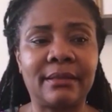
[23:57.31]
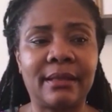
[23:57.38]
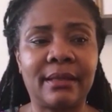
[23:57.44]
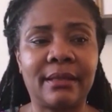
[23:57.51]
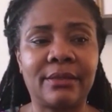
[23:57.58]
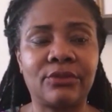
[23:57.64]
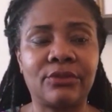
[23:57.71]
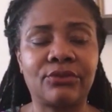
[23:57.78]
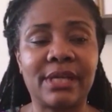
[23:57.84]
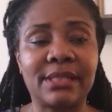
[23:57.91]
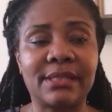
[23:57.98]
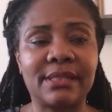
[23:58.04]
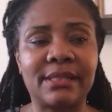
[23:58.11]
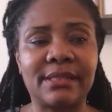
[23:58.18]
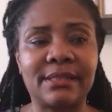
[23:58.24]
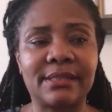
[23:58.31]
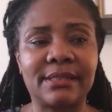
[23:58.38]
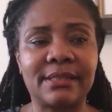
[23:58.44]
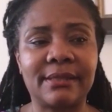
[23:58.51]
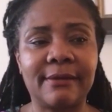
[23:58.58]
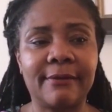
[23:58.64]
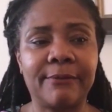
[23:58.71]
address
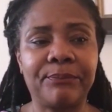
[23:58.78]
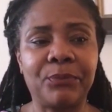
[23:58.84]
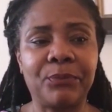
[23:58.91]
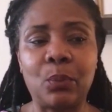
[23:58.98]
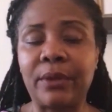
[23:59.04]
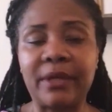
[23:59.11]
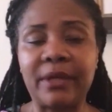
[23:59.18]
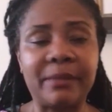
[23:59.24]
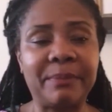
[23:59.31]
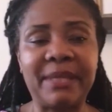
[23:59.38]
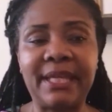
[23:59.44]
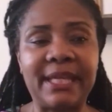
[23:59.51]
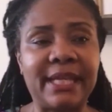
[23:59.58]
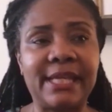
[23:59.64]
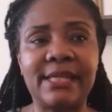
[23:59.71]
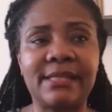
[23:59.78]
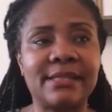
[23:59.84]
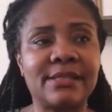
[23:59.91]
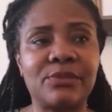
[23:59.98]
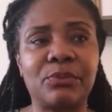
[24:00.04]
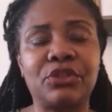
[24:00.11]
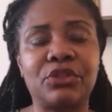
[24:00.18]
this where it
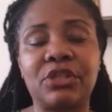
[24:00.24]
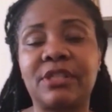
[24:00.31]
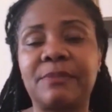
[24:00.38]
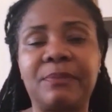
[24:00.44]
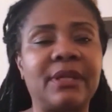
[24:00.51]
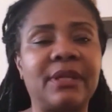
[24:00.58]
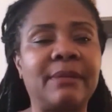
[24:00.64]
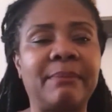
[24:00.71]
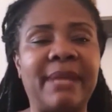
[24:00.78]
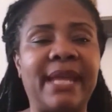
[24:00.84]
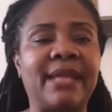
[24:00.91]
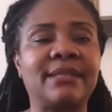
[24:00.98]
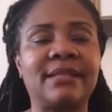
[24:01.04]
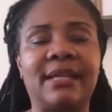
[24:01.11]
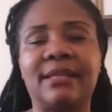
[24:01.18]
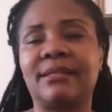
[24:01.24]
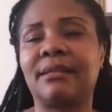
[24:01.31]
begins, we're just putting Band-Aids